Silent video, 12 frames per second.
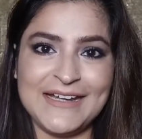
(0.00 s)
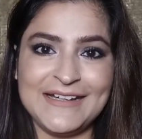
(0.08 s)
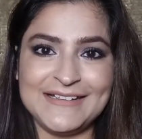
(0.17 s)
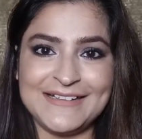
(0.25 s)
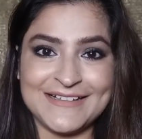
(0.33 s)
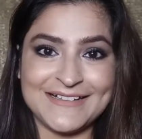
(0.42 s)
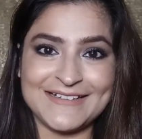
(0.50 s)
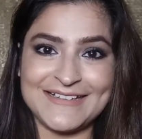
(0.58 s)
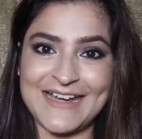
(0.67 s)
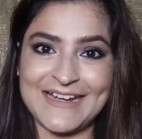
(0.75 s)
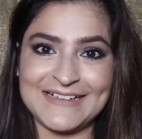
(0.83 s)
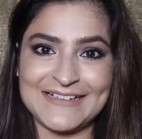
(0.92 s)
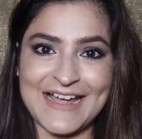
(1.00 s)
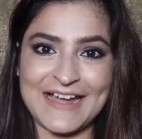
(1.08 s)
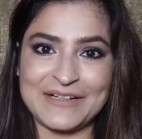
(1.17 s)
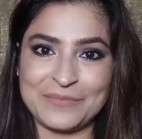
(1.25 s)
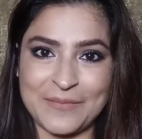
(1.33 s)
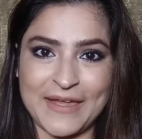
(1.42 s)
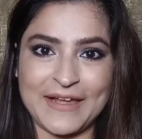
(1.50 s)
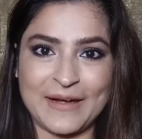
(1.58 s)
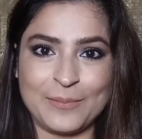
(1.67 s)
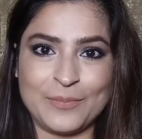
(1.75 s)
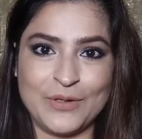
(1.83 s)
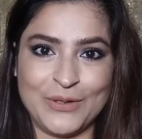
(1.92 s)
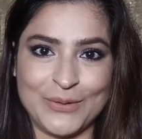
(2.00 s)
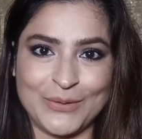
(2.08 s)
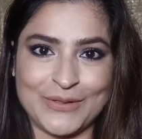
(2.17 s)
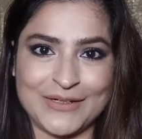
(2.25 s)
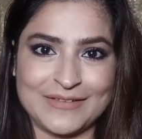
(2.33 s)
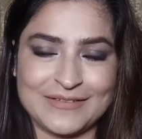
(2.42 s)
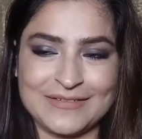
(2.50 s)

Indian date night makeup look.